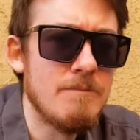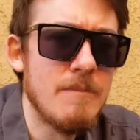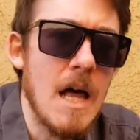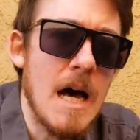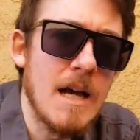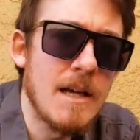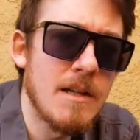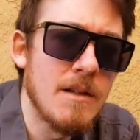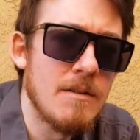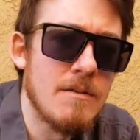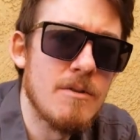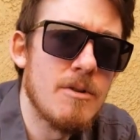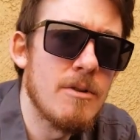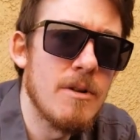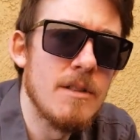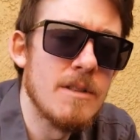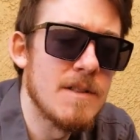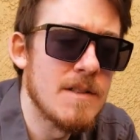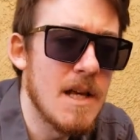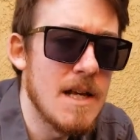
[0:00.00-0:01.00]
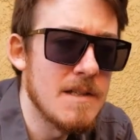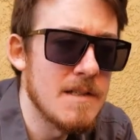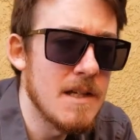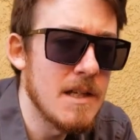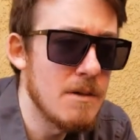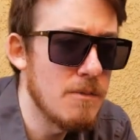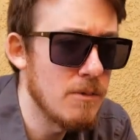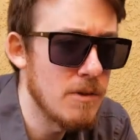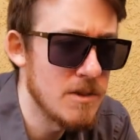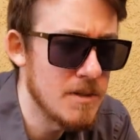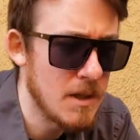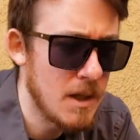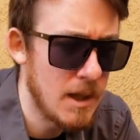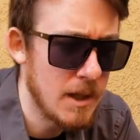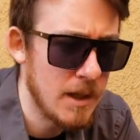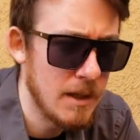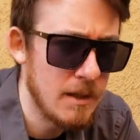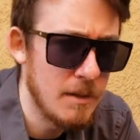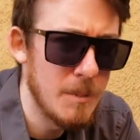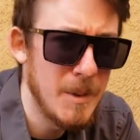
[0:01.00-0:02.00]
I could criticize anyone
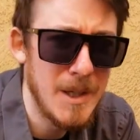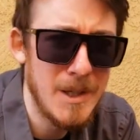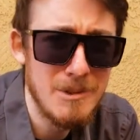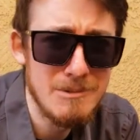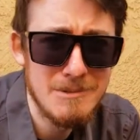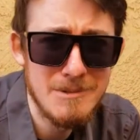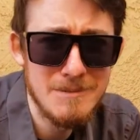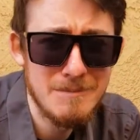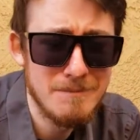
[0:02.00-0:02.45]
talking about